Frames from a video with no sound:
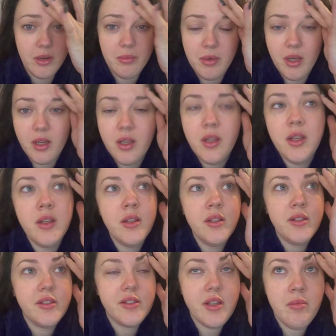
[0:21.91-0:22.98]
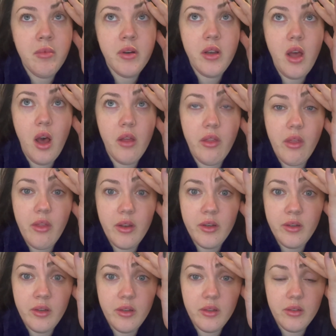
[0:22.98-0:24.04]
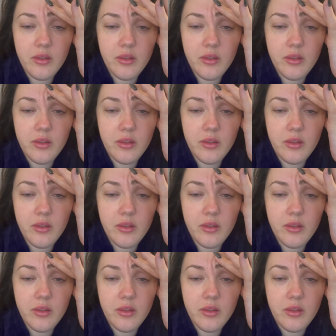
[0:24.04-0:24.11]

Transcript: but someone other than